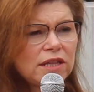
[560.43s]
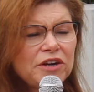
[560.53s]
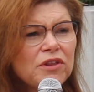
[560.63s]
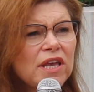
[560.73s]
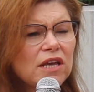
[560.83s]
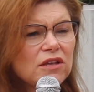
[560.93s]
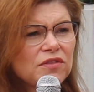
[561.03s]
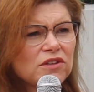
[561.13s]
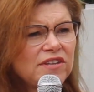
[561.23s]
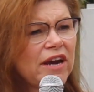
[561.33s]
Clearly,
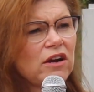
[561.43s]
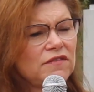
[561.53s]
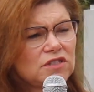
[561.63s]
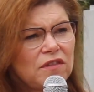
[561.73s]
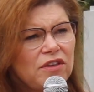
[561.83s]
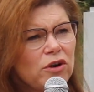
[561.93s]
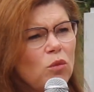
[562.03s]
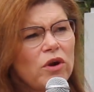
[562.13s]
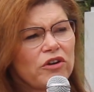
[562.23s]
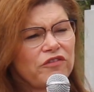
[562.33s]
the tariffs,
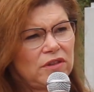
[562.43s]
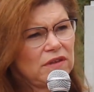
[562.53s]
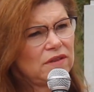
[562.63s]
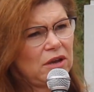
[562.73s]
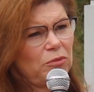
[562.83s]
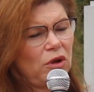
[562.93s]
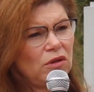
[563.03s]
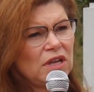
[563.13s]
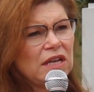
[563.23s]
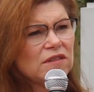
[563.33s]
they're a wonderful
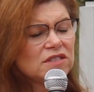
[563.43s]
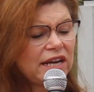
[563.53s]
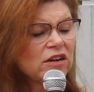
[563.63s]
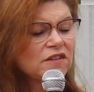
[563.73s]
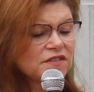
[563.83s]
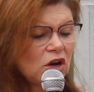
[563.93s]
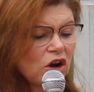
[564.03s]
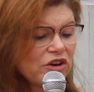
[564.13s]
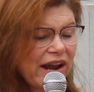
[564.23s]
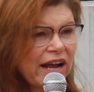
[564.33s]
example. The tariffs
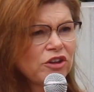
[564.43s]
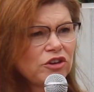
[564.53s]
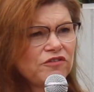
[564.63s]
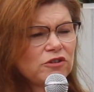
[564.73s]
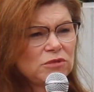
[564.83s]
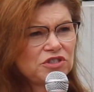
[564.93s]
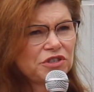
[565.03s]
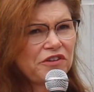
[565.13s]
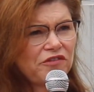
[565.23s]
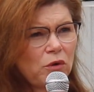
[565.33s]
are not good for
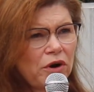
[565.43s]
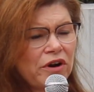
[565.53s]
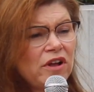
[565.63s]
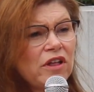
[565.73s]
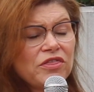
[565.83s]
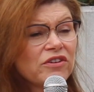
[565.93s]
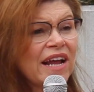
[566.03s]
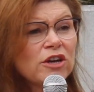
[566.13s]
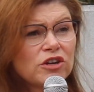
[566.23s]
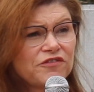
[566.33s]
Missouri Four.
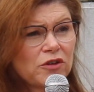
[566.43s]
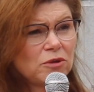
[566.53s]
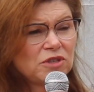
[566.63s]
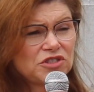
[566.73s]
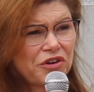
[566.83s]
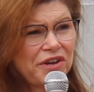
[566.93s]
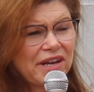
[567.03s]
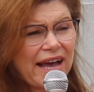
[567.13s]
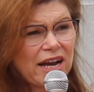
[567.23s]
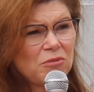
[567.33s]
They're not good for the
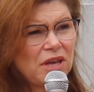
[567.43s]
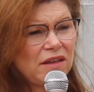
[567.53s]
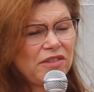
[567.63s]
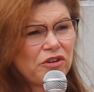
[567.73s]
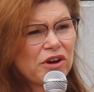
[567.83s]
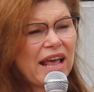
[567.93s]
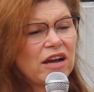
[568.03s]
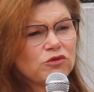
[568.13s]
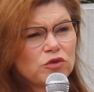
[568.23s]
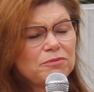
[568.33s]
Missouri economy. They're going
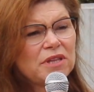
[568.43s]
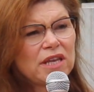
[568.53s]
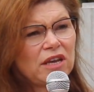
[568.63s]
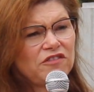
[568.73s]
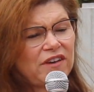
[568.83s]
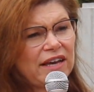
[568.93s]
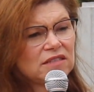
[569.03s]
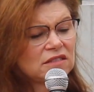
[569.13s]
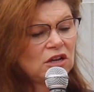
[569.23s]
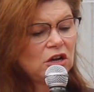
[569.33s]
to have rippling
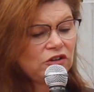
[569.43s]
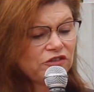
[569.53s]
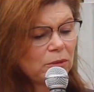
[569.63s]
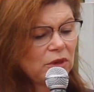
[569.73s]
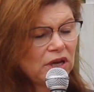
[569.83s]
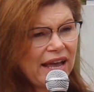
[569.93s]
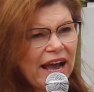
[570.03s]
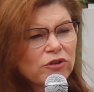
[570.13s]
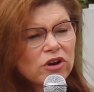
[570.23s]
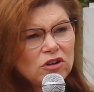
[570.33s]
effects from the
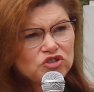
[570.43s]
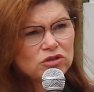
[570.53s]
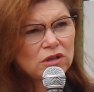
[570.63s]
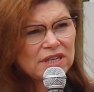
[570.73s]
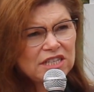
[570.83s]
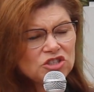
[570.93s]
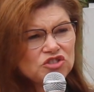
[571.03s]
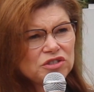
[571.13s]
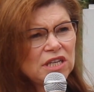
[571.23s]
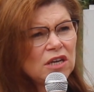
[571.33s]
agricultural
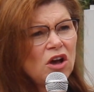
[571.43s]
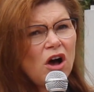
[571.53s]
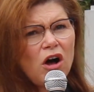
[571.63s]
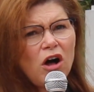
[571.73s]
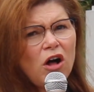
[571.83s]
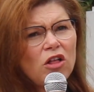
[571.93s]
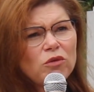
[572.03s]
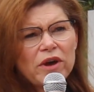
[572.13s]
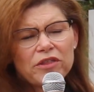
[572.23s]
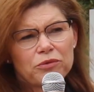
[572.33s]
industry
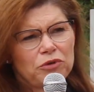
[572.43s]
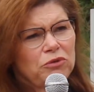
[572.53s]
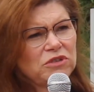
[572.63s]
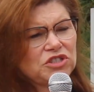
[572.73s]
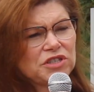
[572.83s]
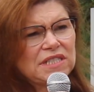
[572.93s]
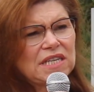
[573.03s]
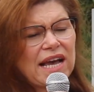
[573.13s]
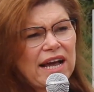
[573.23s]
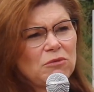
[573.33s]
all the way through
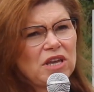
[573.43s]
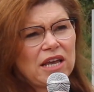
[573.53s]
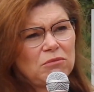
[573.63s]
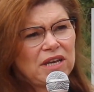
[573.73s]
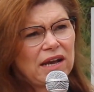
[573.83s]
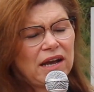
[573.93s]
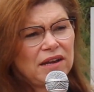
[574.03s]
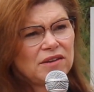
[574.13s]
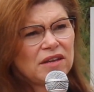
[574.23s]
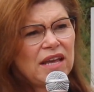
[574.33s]
Missouri's economy and
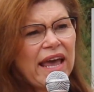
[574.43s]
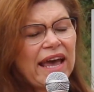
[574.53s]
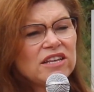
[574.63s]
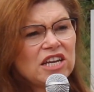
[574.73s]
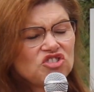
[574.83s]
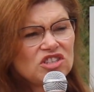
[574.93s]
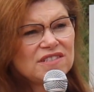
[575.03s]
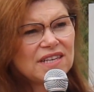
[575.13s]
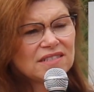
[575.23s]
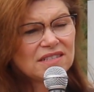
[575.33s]
beyond. And yet
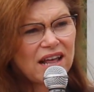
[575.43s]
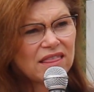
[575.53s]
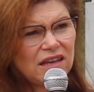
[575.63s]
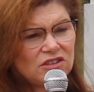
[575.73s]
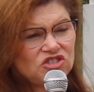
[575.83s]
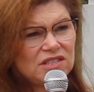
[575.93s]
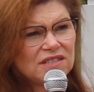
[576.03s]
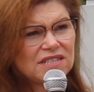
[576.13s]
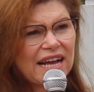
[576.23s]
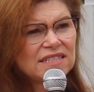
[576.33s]
she says nothing. She
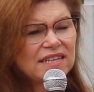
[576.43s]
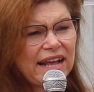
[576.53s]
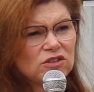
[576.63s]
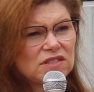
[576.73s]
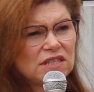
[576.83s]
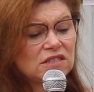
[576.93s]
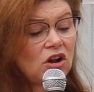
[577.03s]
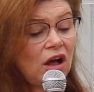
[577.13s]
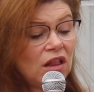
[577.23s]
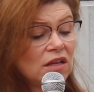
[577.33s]
does not denounce
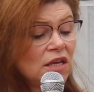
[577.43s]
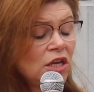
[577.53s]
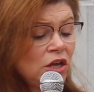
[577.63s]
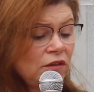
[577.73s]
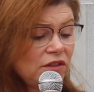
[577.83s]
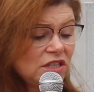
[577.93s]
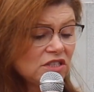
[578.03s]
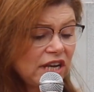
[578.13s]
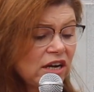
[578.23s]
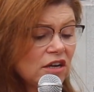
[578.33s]
this at all.
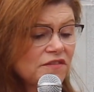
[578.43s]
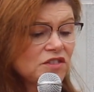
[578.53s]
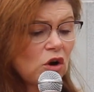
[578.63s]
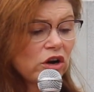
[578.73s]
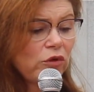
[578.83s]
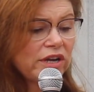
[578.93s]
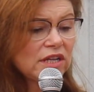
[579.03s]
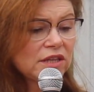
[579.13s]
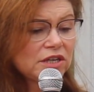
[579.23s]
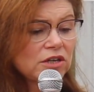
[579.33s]
These tariffs are
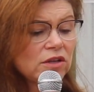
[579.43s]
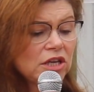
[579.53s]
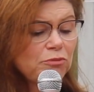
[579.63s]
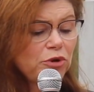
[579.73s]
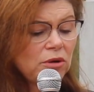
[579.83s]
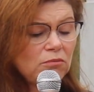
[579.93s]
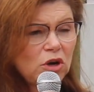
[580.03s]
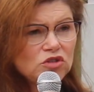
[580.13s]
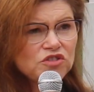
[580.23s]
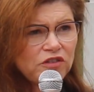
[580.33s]
going to literally put
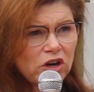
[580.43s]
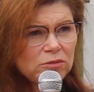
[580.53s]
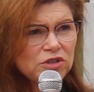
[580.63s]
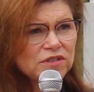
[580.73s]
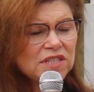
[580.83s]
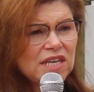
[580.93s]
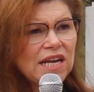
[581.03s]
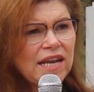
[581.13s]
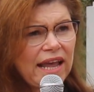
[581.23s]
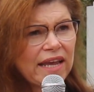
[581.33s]
most farmers
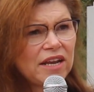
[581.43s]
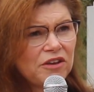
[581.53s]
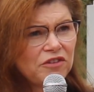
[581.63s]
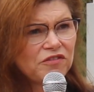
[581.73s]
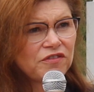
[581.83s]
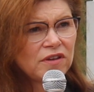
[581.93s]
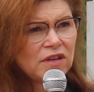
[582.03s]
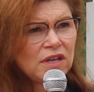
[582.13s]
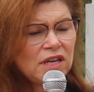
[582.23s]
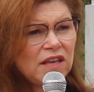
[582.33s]
in the
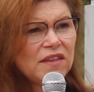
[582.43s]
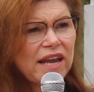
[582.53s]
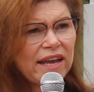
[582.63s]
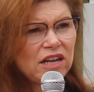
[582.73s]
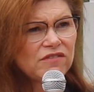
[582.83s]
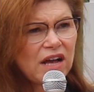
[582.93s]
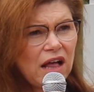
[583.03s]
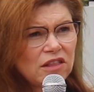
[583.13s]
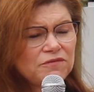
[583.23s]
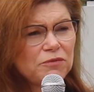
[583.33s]
negative
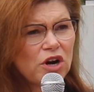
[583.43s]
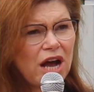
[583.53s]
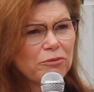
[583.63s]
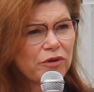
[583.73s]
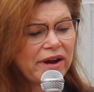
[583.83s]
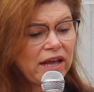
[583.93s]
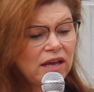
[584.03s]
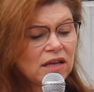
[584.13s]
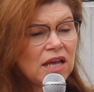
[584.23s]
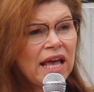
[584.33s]
column for
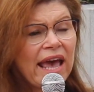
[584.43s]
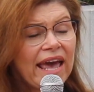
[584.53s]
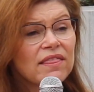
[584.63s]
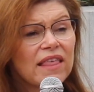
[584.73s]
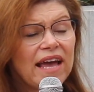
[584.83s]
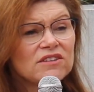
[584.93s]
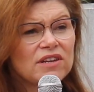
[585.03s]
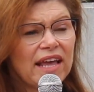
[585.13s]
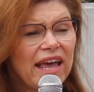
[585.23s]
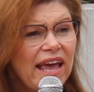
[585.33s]
operating. And
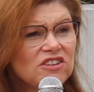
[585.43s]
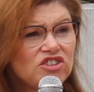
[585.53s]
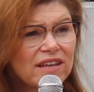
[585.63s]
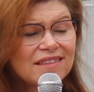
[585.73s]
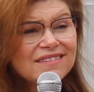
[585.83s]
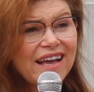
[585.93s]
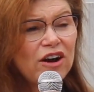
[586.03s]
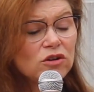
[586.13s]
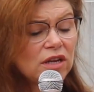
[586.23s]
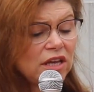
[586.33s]
check this
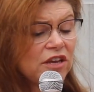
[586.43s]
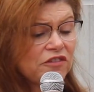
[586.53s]
out.